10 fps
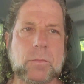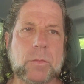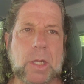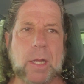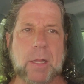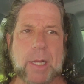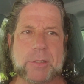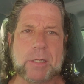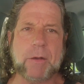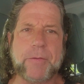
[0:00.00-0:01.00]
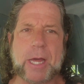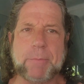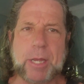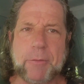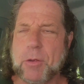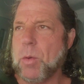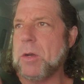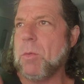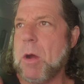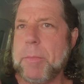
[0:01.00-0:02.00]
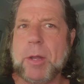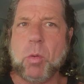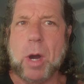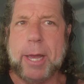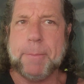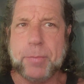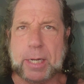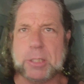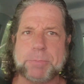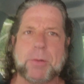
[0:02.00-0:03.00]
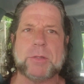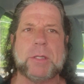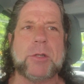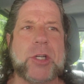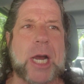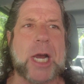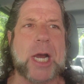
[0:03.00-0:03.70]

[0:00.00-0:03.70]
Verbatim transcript: more. That's enough out of me. If you're wondering why we've been quiet, I just pulled in the shop